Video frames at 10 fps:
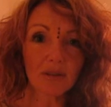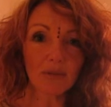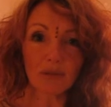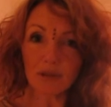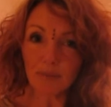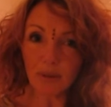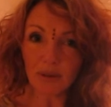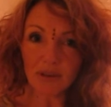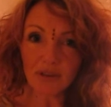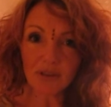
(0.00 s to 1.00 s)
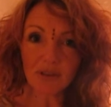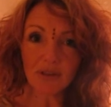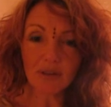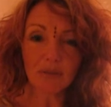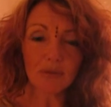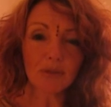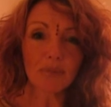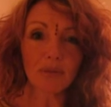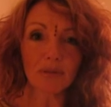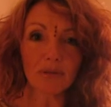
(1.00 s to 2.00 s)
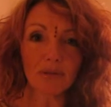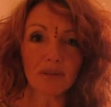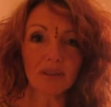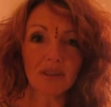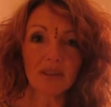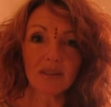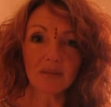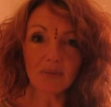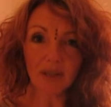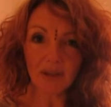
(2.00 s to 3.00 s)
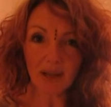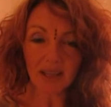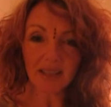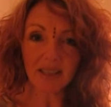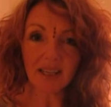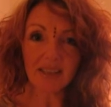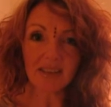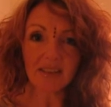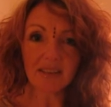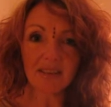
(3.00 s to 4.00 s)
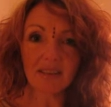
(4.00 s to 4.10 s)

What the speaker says: was pushed, was pulled, where you had an accident,